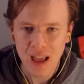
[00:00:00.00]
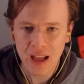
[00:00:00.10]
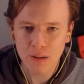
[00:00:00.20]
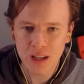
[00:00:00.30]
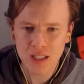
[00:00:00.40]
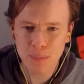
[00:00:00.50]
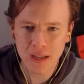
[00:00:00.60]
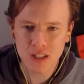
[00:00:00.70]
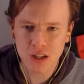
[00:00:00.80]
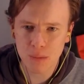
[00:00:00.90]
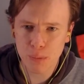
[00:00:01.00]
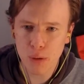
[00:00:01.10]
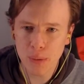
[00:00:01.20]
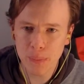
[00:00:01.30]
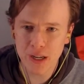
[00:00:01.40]
And expect
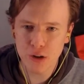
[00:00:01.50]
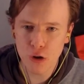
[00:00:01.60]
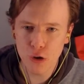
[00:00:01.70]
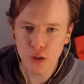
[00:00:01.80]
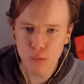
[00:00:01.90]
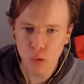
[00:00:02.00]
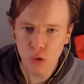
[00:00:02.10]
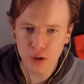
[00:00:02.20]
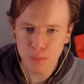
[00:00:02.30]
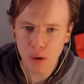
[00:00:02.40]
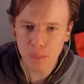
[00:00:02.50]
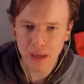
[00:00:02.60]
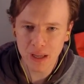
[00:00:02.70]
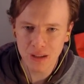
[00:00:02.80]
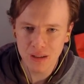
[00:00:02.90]
probably an early Warden pop
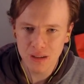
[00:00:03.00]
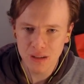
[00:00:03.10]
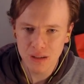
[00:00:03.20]
here.